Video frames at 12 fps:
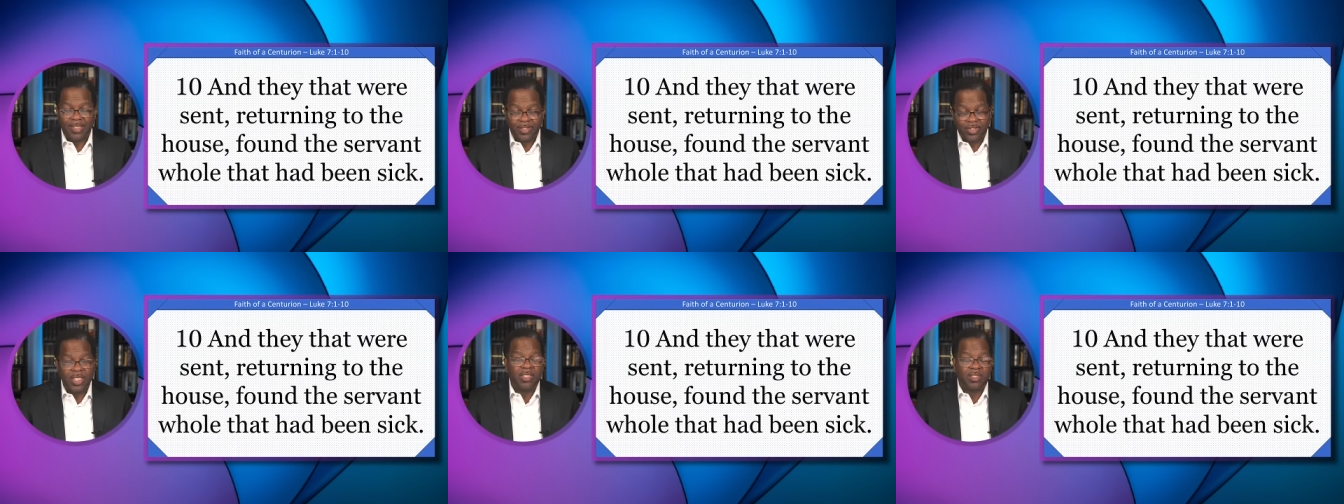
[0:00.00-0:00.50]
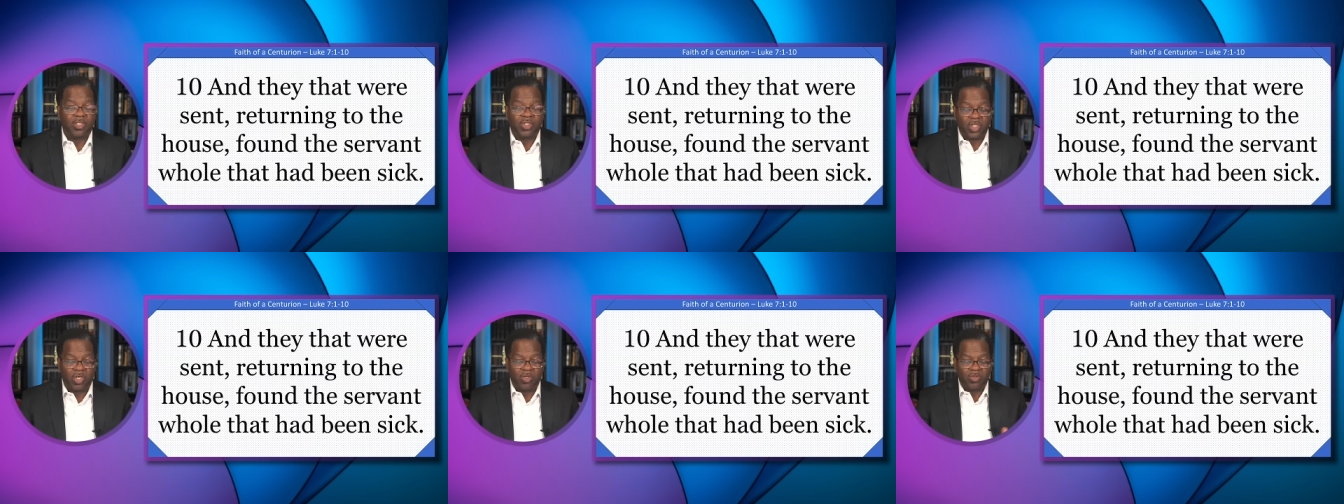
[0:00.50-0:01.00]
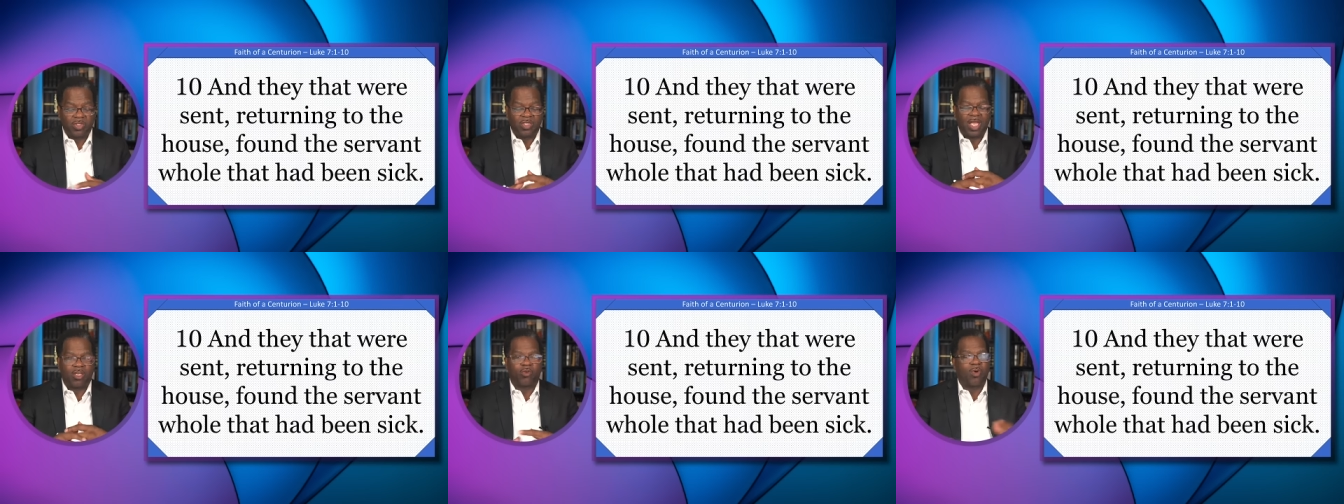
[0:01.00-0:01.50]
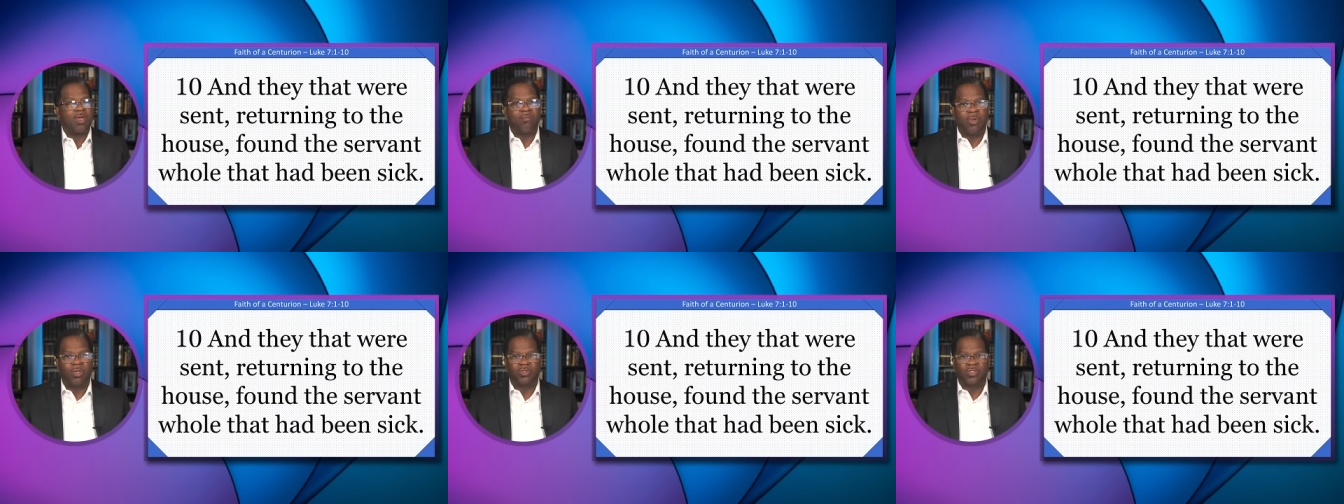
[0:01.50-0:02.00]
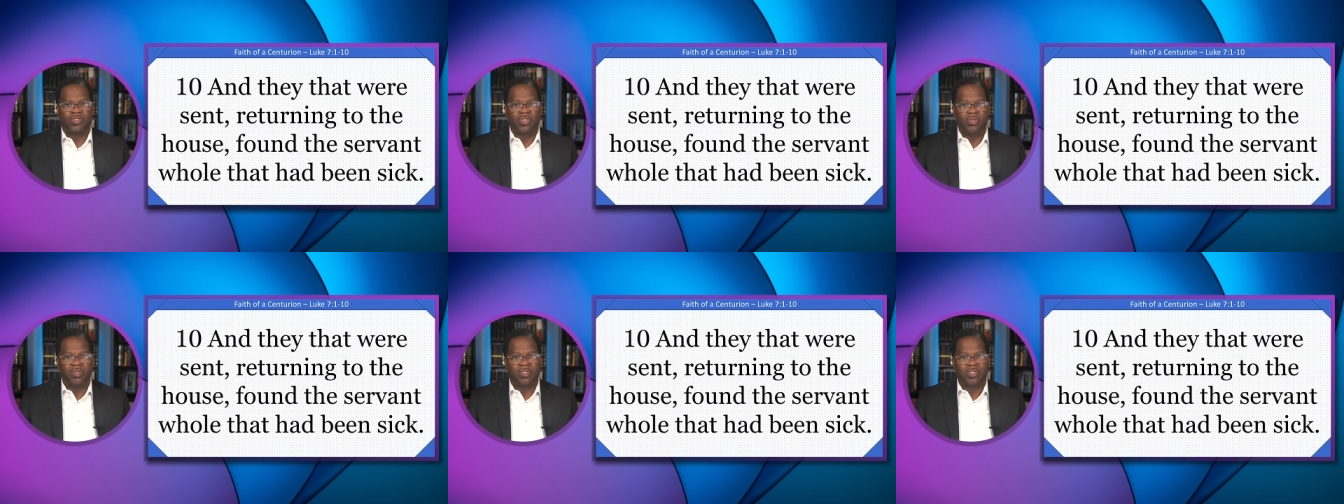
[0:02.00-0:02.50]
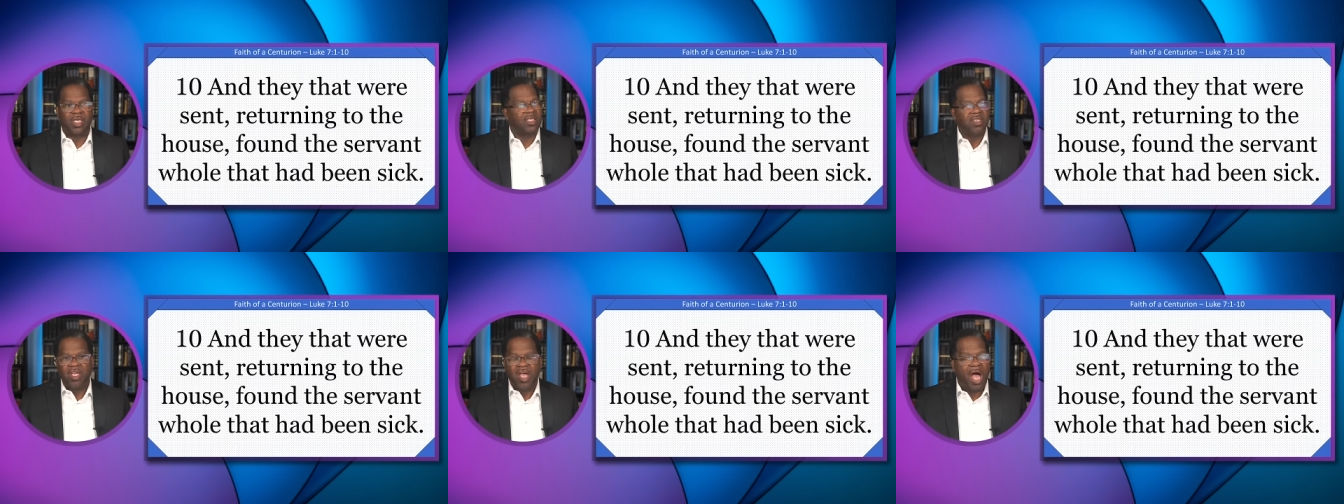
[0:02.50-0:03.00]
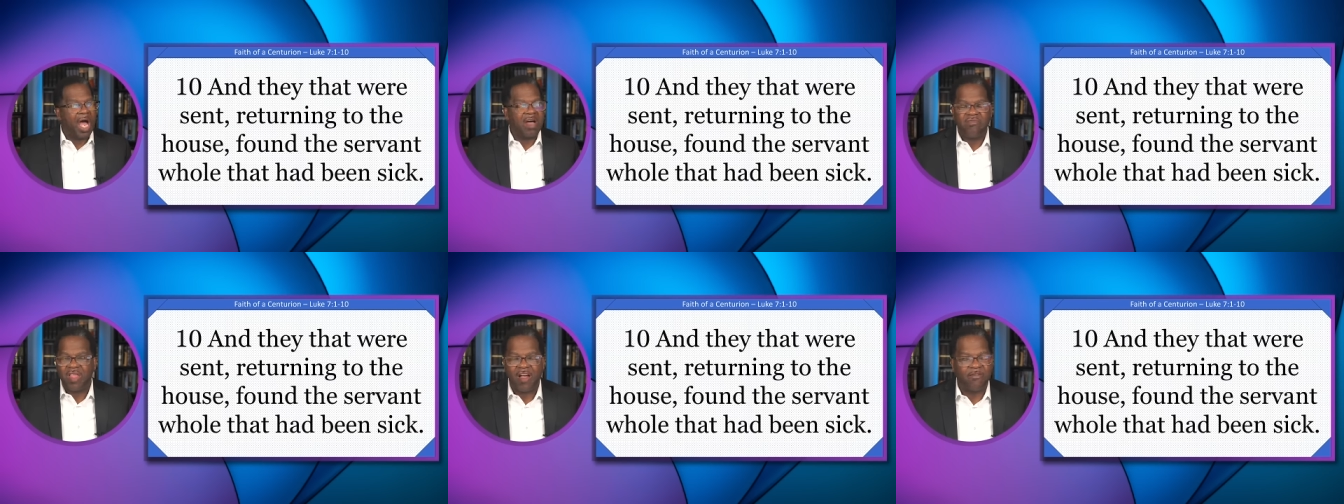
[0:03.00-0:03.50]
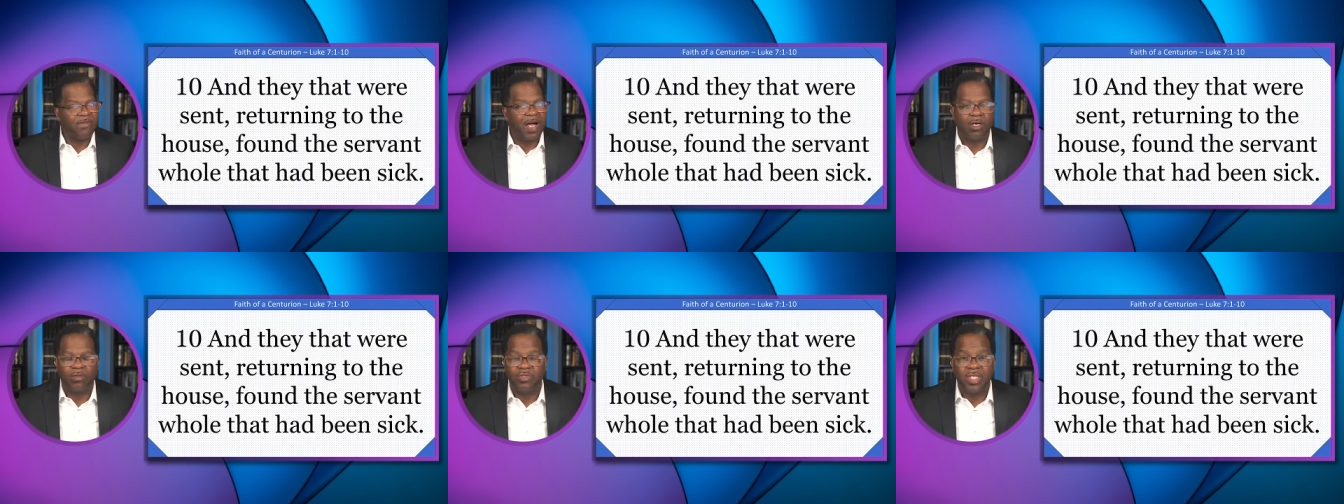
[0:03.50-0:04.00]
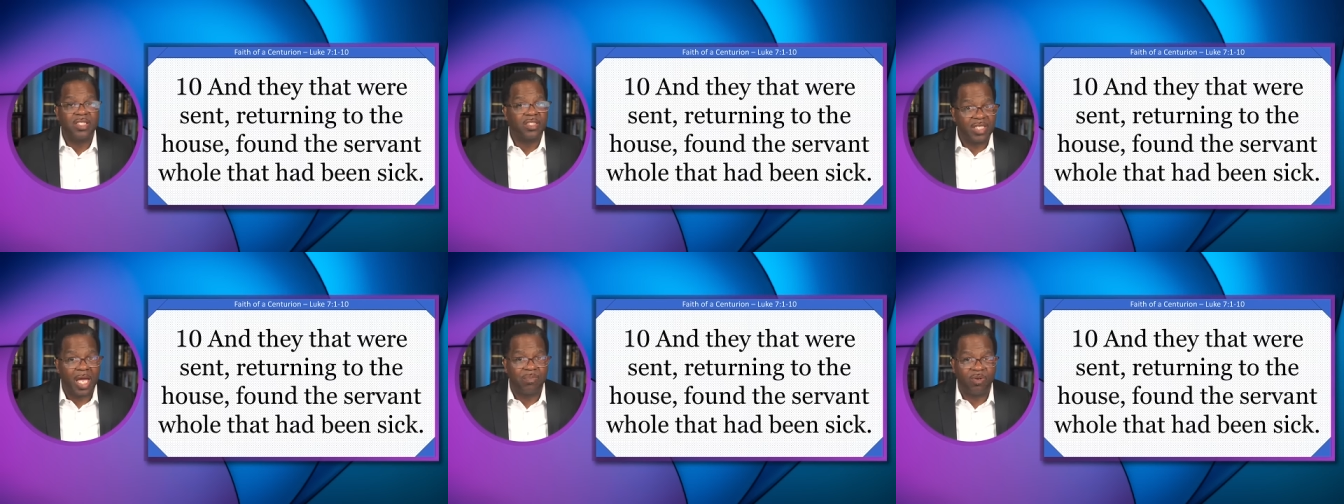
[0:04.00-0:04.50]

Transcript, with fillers: And Jesus turned to that great multitude and said, I've not found this